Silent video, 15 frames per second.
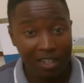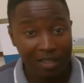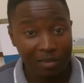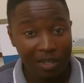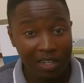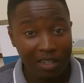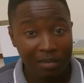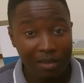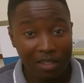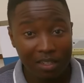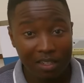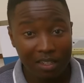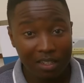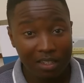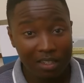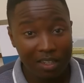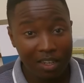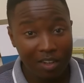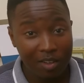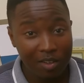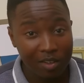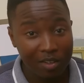My name is Ting
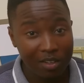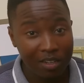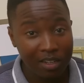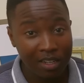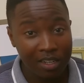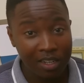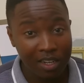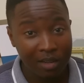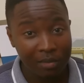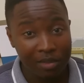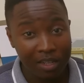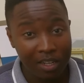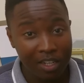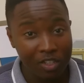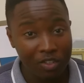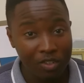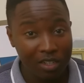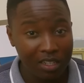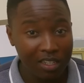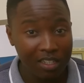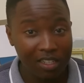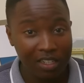and I'm the electronic
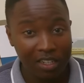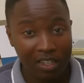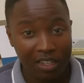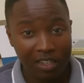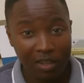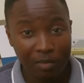engineer in